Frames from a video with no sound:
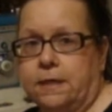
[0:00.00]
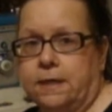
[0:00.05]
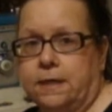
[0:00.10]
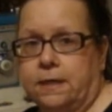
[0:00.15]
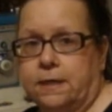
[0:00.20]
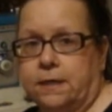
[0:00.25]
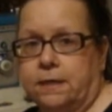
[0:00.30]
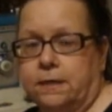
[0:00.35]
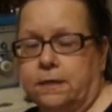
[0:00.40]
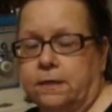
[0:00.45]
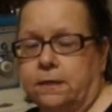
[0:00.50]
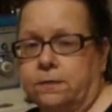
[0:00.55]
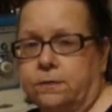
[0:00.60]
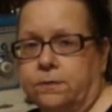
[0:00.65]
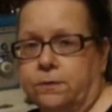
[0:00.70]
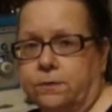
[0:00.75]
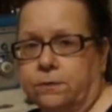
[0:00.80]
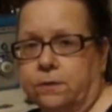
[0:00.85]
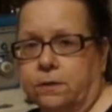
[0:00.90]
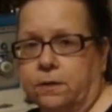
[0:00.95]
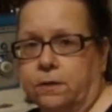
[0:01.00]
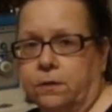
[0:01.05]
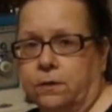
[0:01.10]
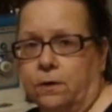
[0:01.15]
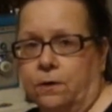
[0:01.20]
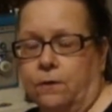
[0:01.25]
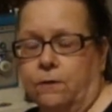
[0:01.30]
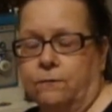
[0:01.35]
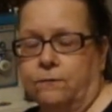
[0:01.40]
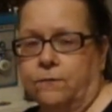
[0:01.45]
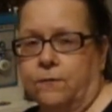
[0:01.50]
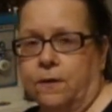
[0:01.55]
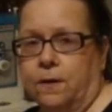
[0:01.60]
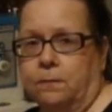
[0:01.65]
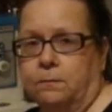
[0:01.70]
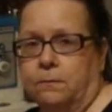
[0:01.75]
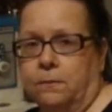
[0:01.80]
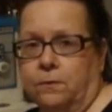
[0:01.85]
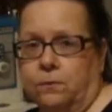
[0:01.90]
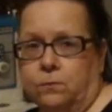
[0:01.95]
is you're going to go
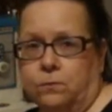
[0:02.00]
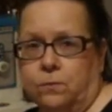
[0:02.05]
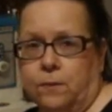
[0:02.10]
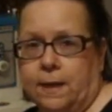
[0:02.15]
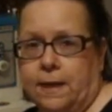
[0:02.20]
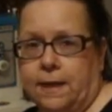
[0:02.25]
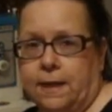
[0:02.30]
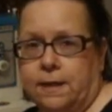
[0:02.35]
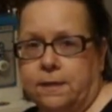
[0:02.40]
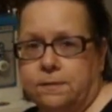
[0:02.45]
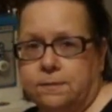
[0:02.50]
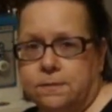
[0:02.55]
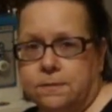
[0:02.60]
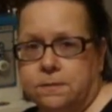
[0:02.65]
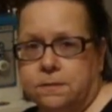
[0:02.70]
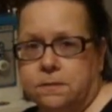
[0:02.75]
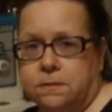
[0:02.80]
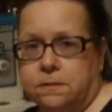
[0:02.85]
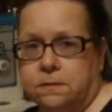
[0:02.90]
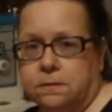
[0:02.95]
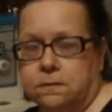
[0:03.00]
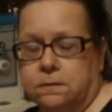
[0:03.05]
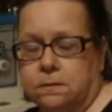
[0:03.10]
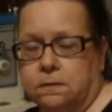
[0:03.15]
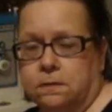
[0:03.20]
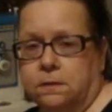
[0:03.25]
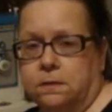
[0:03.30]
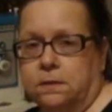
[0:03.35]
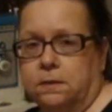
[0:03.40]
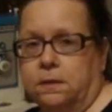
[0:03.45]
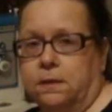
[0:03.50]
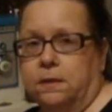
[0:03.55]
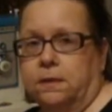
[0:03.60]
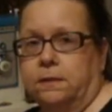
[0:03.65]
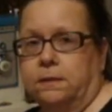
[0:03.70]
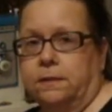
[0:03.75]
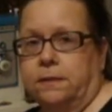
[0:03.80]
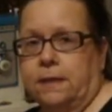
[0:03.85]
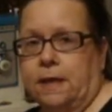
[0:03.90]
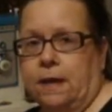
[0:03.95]
from the waist
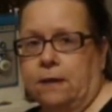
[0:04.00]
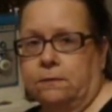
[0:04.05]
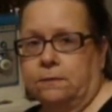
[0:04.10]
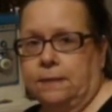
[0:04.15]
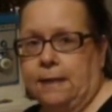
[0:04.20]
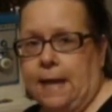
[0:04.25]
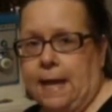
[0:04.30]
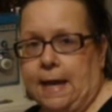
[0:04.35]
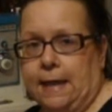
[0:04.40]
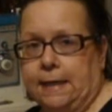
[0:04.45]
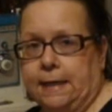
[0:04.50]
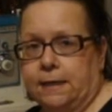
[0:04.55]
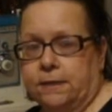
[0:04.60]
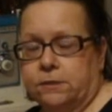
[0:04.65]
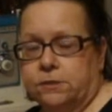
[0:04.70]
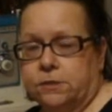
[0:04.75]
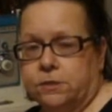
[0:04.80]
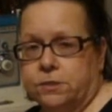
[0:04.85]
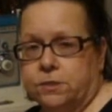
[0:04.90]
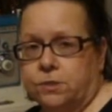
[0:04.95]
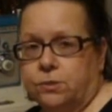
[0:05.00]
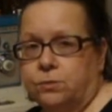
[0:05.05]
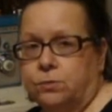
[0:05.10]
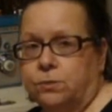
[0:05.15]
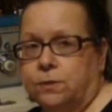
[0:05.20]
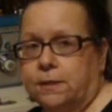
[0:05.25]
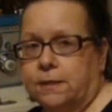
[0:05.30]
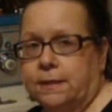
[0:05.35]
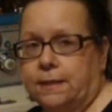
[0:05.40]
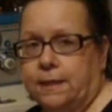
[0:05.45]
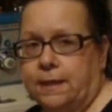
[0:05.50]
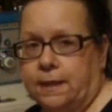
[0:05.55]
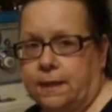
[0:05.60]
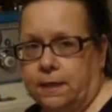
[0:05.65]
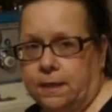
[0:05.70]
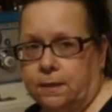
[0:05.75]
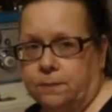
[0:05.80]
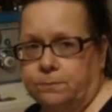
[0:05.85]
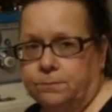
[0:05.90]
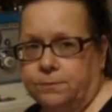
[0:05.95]
down 9 inches to the
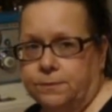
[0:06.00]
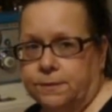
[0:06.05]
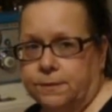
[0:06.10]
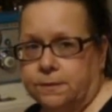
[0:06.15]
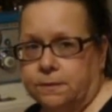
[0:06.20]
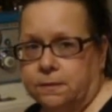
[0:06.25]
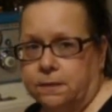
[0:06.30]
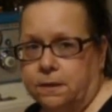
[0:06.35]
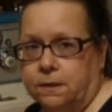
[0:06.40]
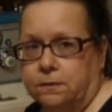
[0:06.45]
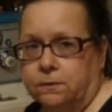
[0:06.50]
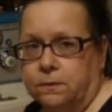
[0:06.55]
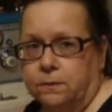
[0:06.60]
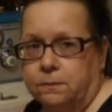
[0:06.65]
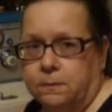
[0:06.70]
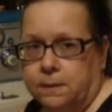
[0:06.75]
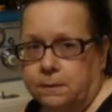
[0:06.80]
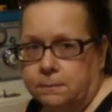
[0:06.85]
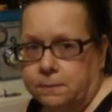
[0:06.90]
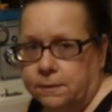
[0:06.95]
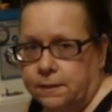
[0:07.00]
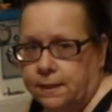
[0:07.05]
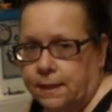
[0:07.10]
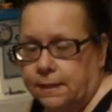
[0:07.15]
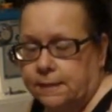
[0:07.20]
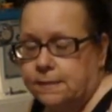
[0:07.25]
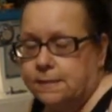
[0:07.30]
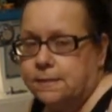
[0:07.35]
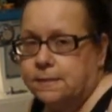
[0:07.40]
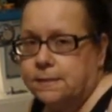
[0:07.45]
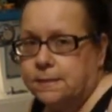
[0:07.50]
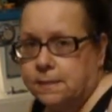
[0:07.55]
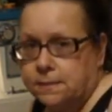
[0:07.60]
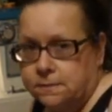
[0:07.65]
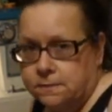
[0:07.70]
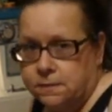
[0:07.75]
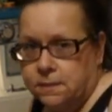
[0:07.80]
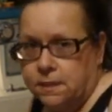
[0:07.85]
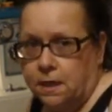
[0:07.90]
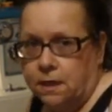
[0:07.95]
hips. And remember that
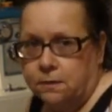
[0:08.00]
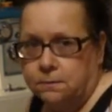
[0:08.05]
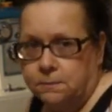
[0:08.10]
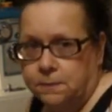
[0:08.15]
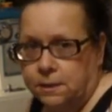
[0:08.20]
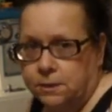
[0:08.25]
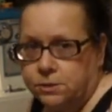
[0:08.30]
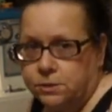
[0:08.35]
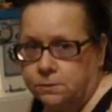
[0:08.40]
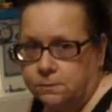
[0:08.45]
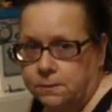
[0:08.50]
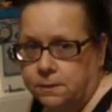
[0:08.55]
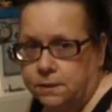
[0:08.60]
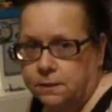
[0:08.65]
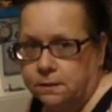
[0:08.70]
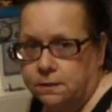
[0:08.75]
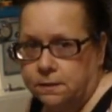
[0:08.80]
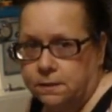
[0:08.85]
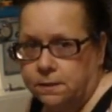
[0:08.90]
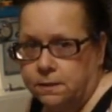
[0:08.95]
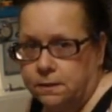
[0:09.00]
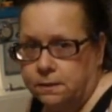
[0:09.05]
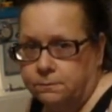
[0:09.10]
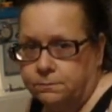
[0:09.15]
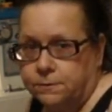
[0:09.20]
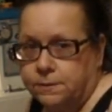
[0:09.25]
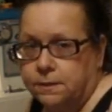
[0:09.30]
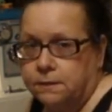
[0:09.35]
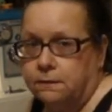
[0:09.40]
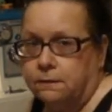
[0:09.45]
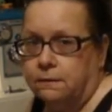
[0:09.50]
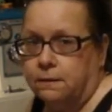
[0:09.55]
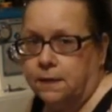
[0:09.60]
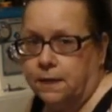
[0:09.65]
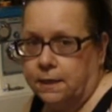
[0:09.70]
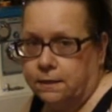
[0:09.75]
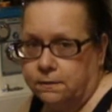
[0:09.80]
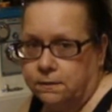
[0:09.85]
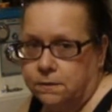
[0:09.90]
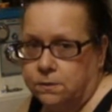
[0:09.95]
sit down measurement of the hips?
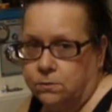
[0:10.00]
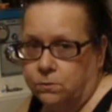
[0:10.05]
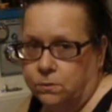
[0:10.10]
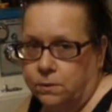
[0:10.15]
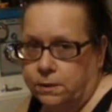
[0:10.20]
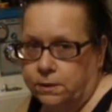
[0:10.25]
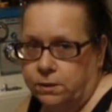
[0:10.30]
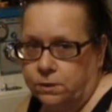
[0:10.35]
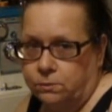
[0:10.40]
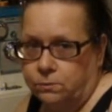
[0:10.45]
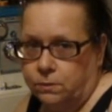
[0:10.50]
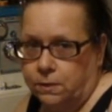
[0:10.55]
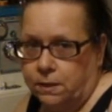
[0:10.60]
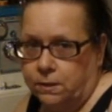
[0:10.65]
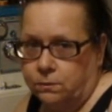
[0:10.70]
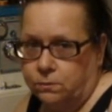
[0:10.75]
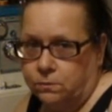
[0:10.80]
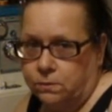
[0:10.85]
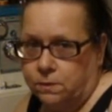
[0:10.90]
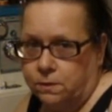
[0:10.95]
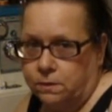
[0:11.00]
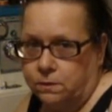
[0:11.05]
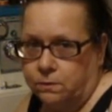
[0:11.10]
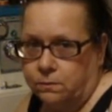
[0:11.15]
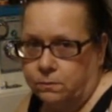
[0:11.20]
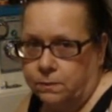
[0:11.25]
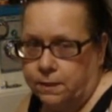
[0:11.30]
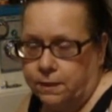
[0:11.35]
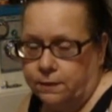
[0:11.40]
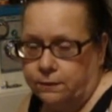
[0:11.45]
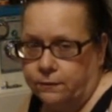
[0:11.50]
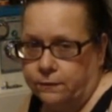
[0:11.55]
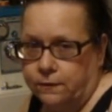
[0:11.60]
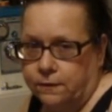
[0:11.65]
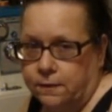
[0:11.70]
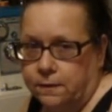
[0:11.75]
That's the one you want to work with.